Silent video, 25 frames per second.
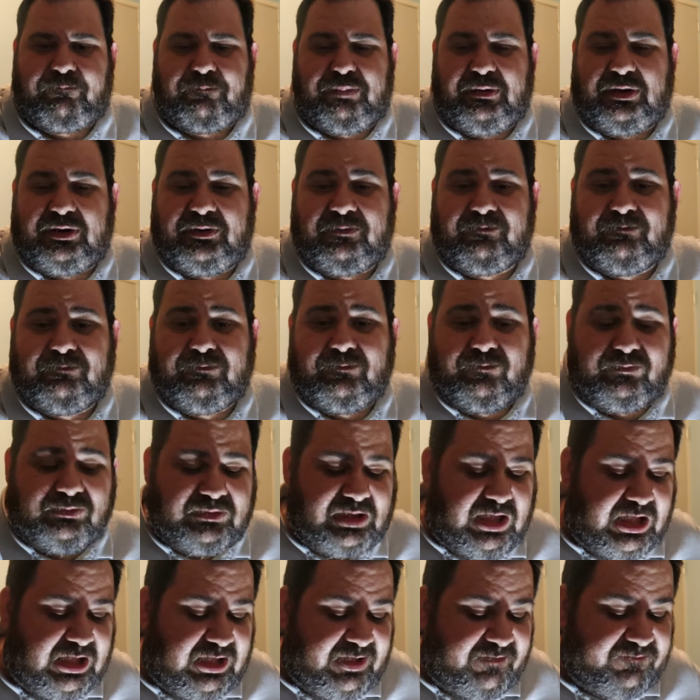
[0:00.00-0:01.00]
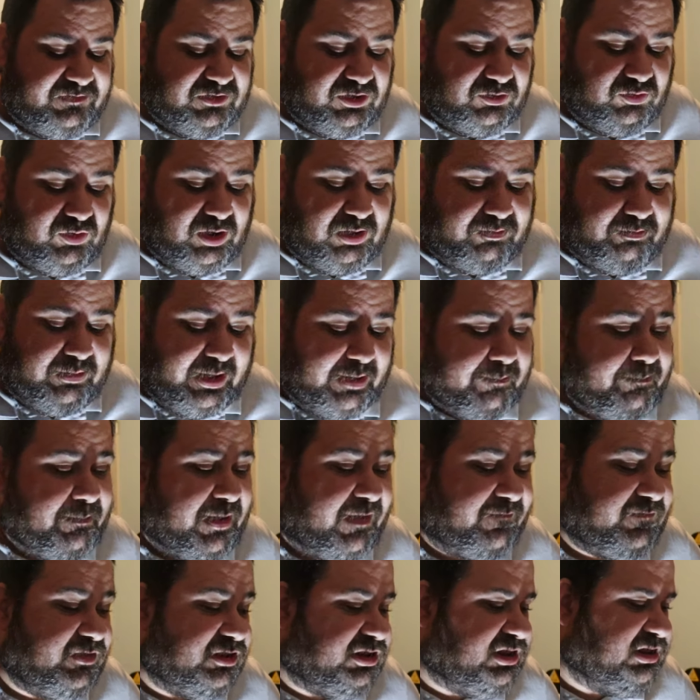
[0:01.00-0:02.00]
But after what my
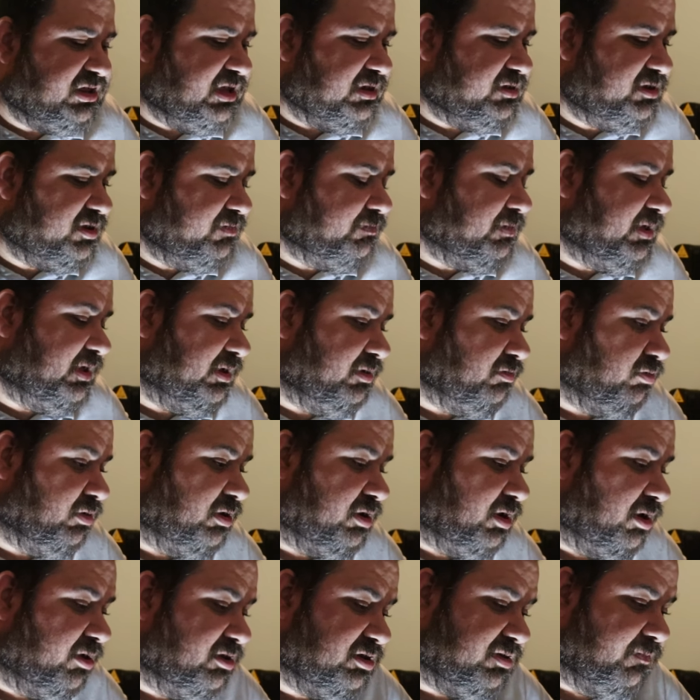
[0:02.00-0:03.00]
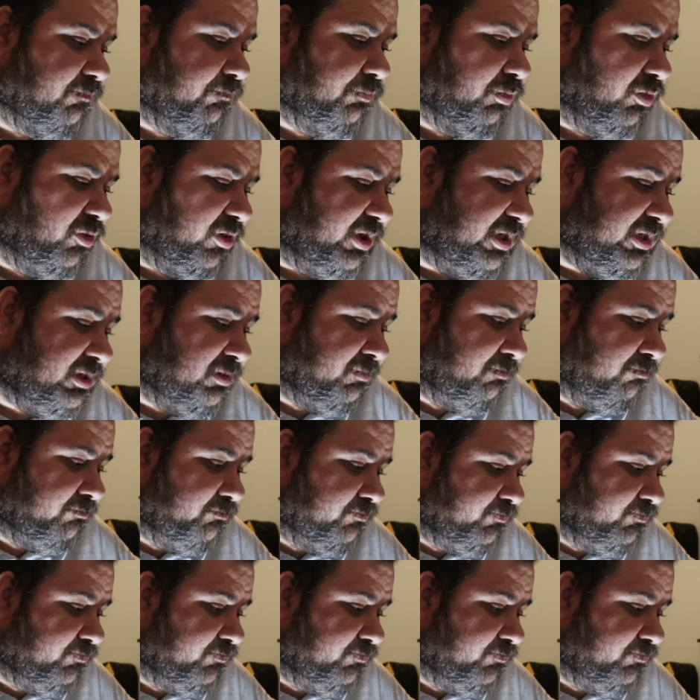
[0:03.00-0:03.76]
mother said to me when I was a boy,